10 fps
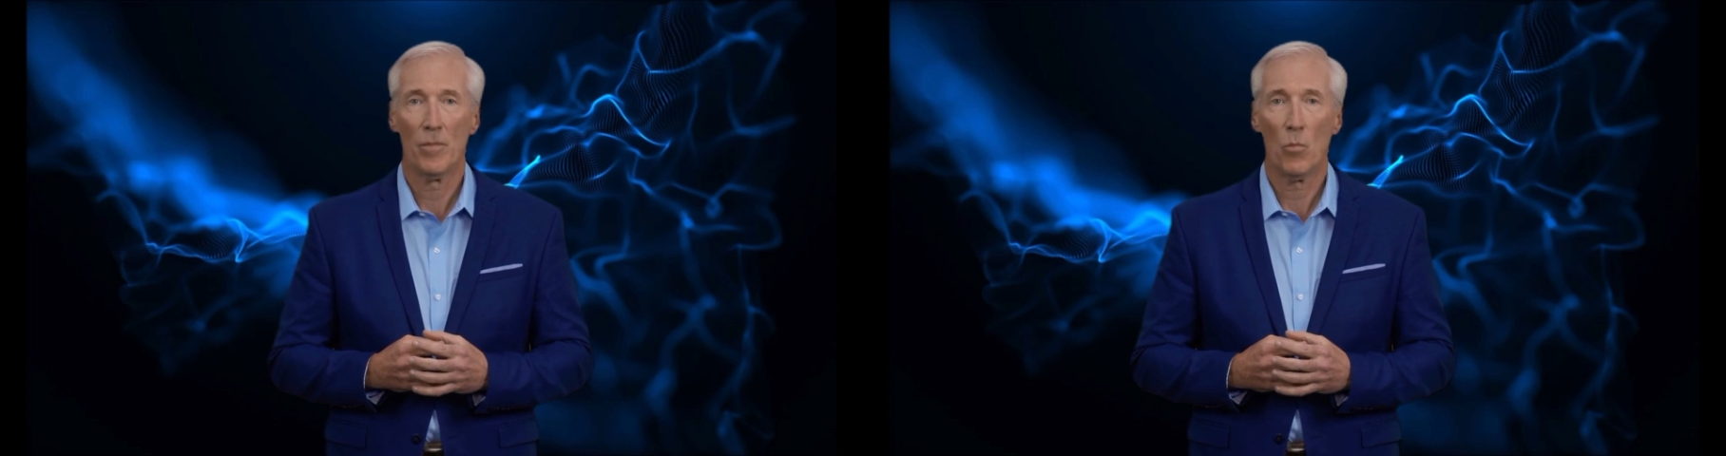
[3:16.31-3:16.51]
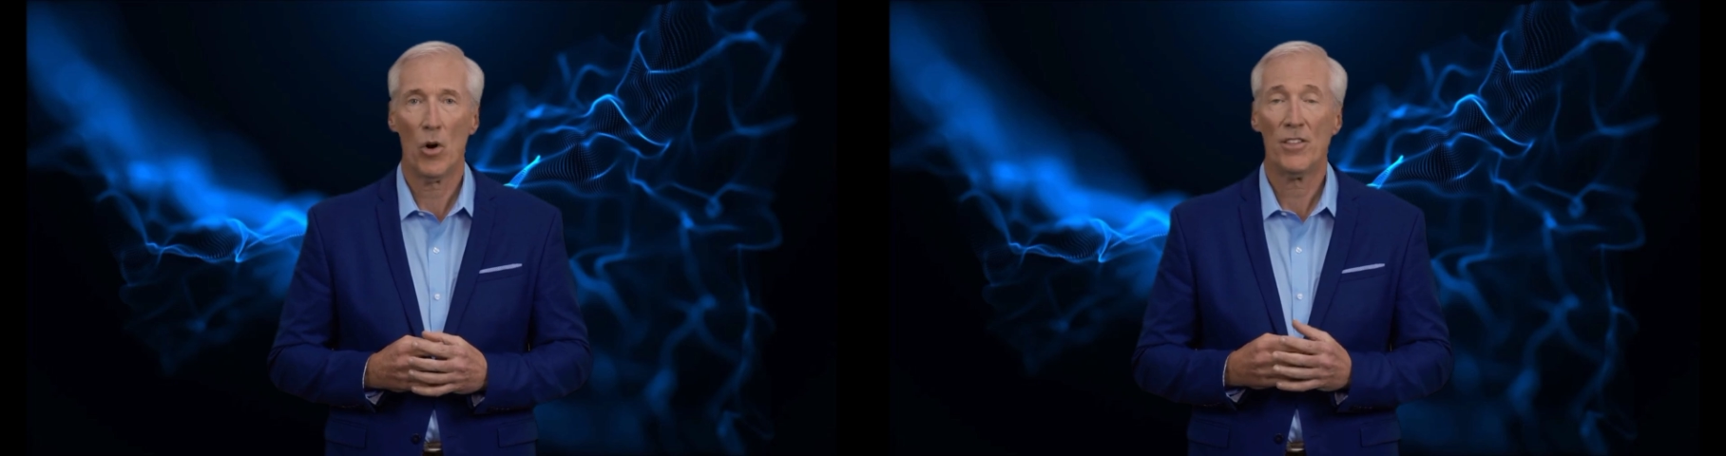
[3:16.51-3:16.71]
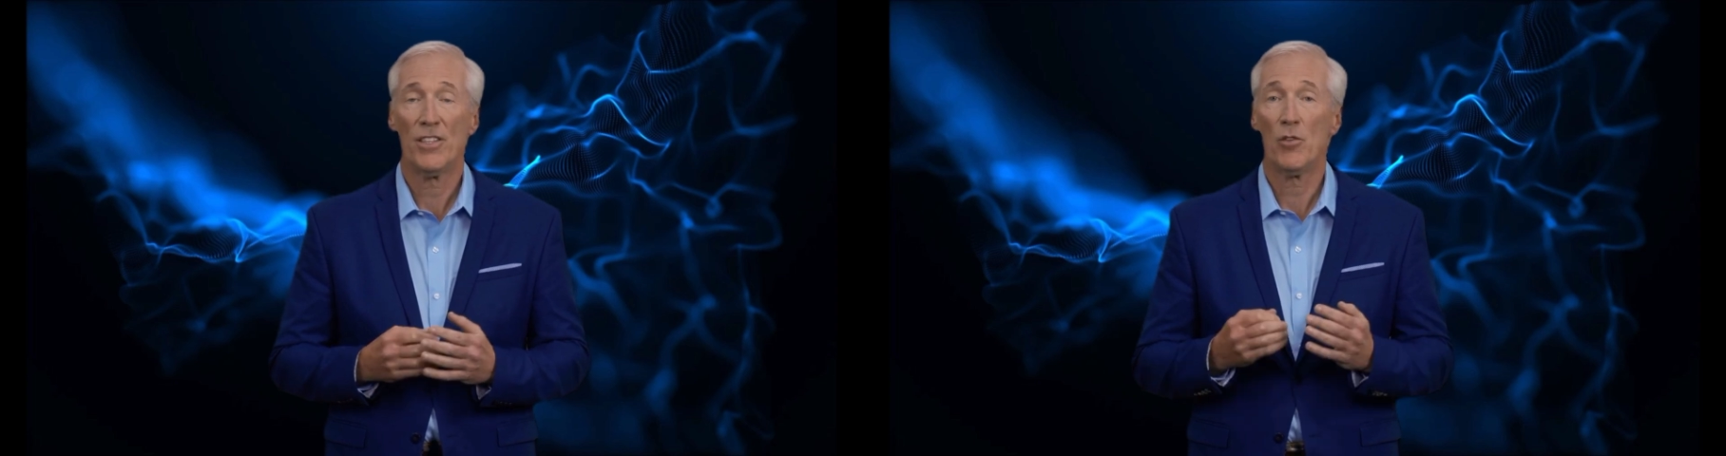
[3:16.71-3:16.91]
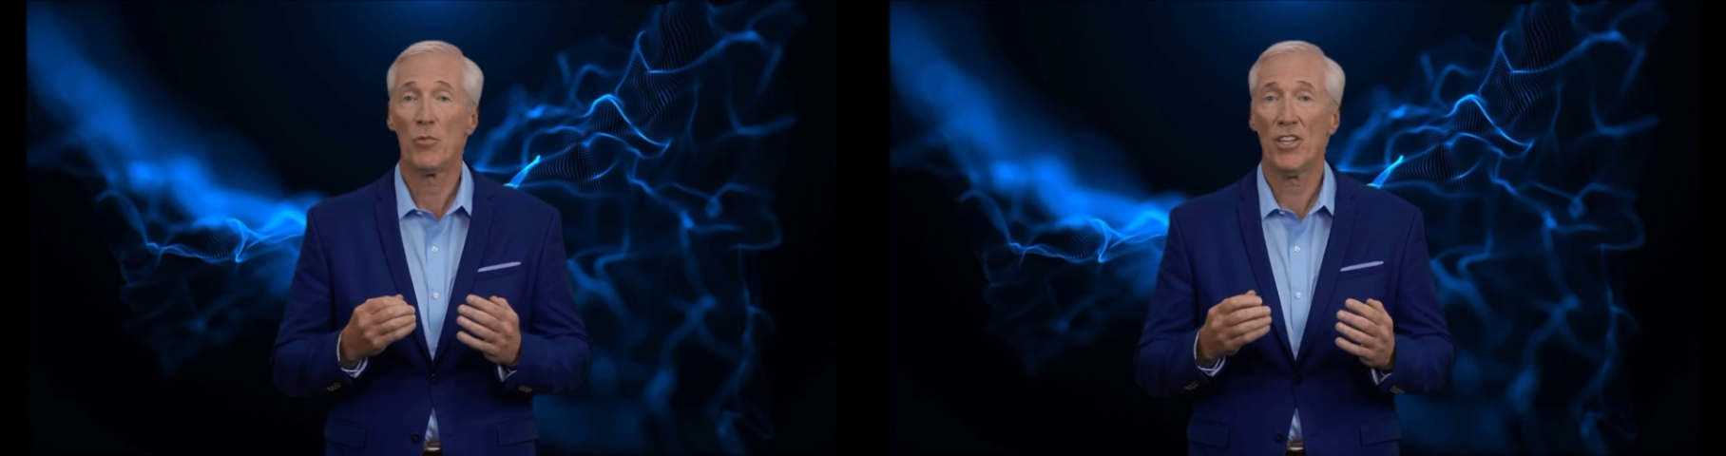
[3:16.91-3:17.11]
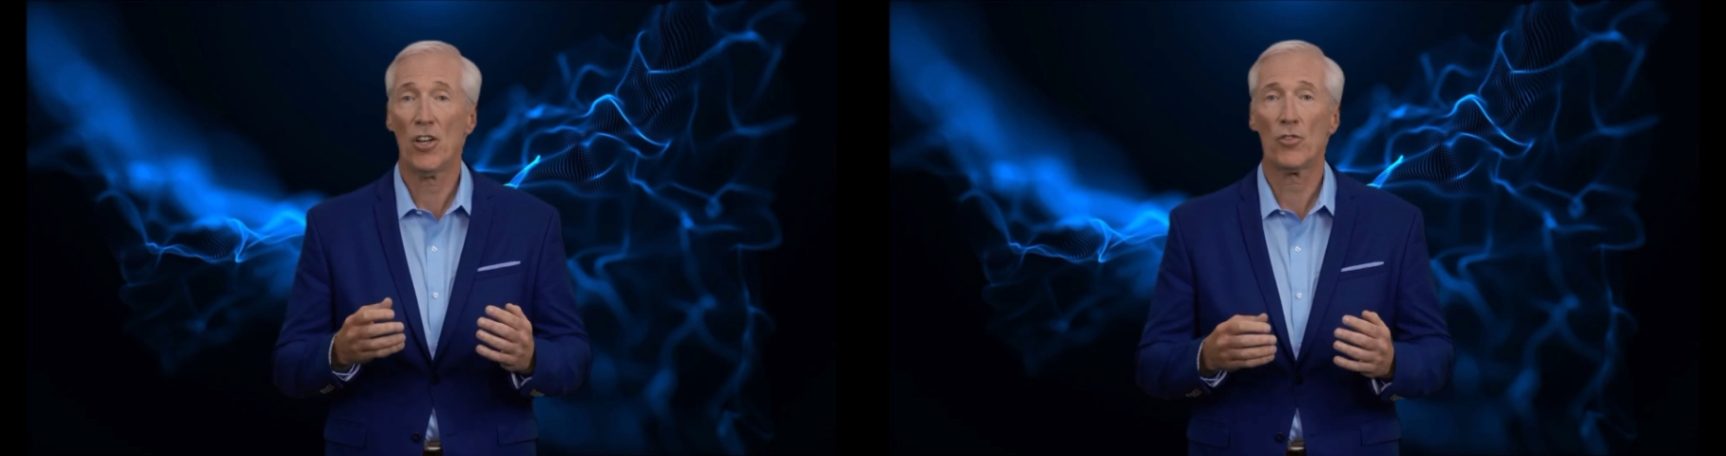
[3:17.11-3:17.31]
one that
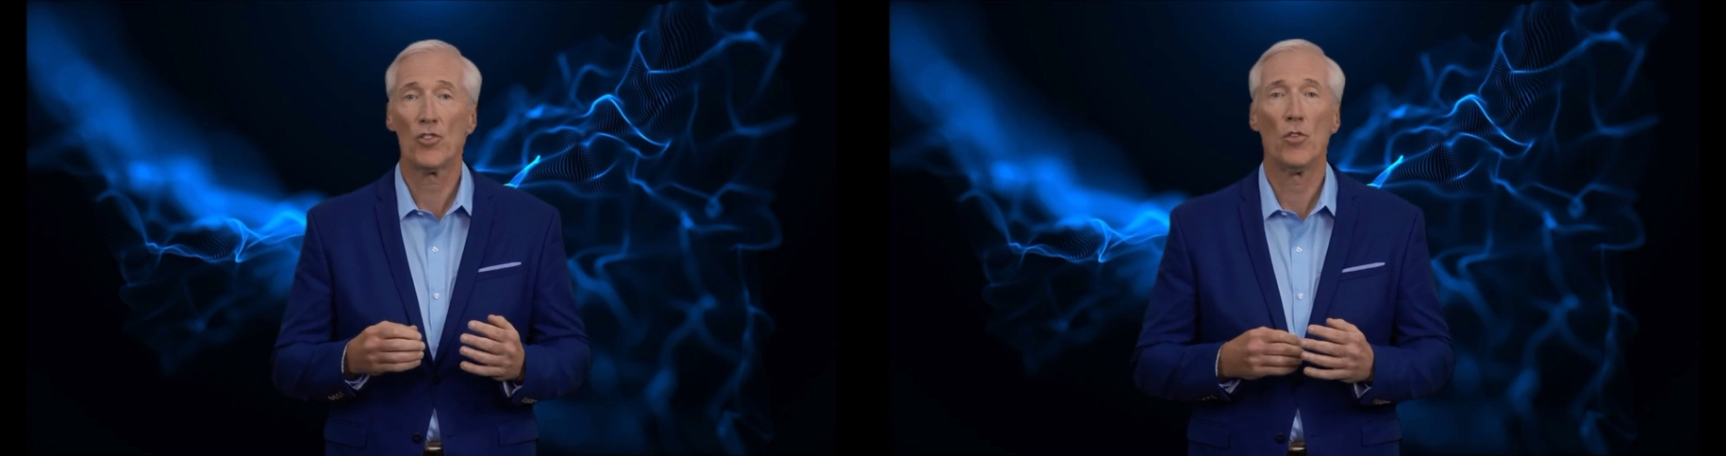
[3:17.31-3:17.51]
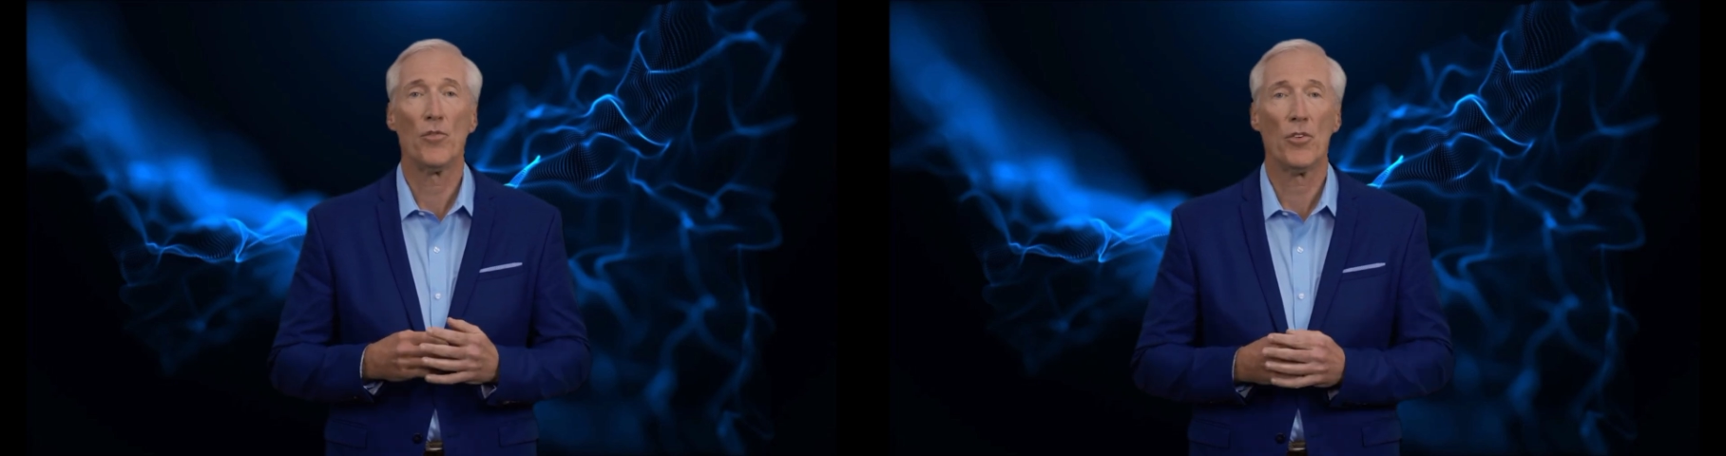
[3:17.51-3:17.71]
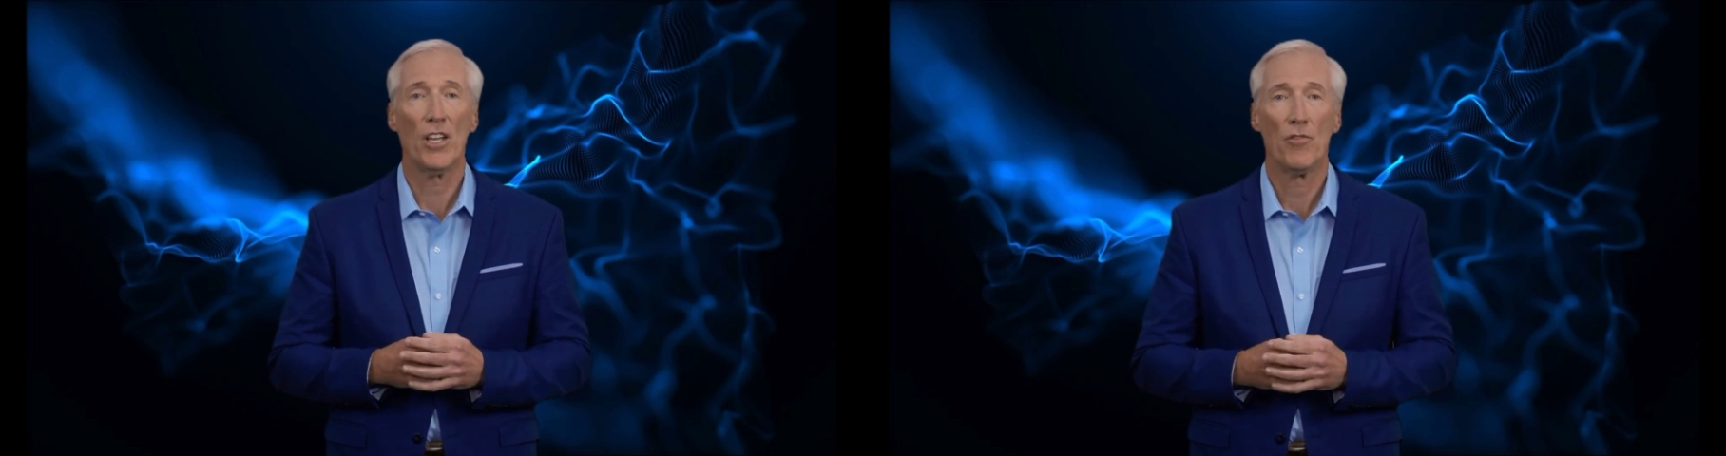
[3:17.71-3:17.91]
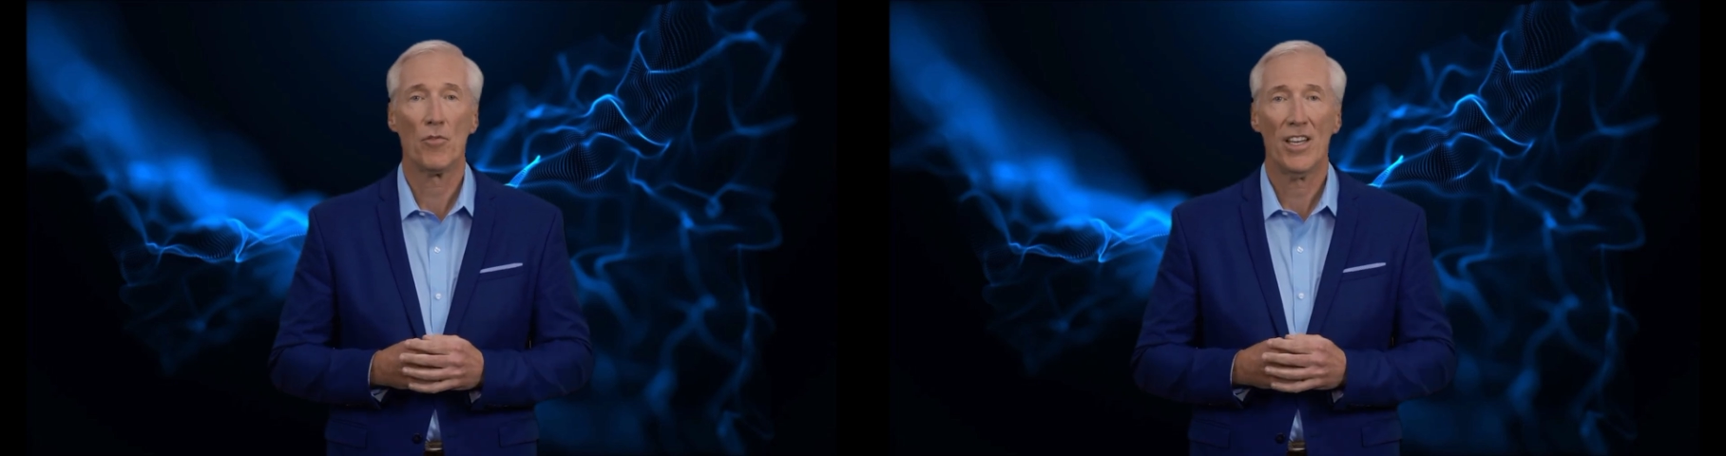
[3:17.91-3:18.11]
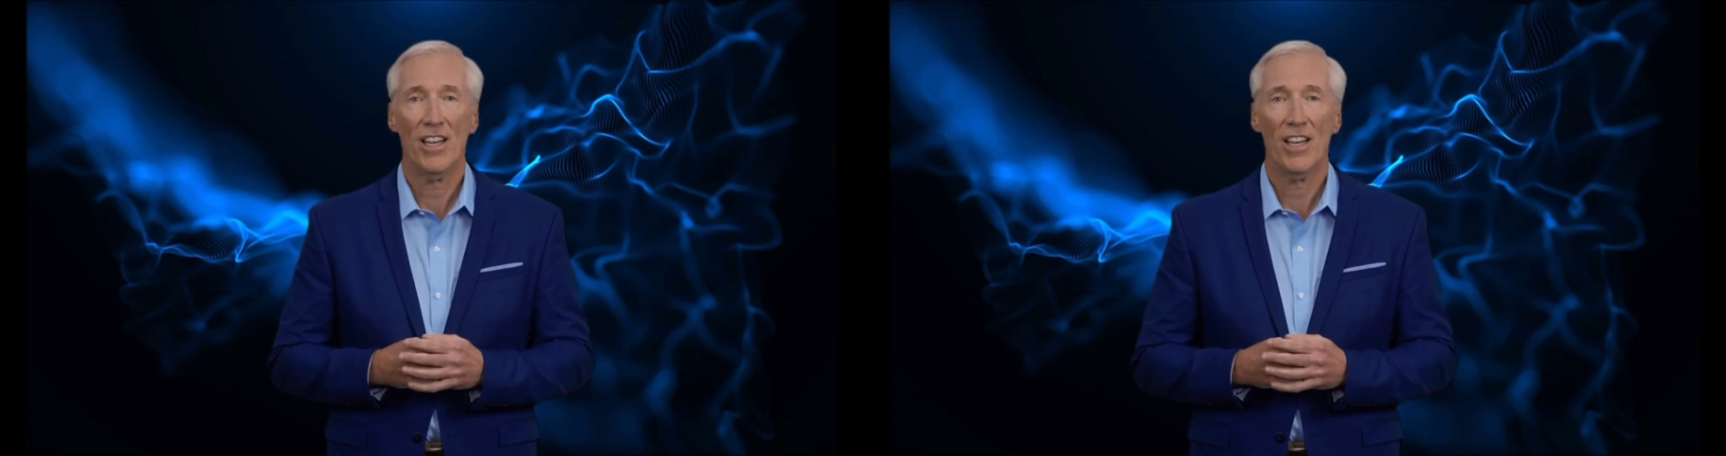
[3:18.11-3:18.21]
we go through for every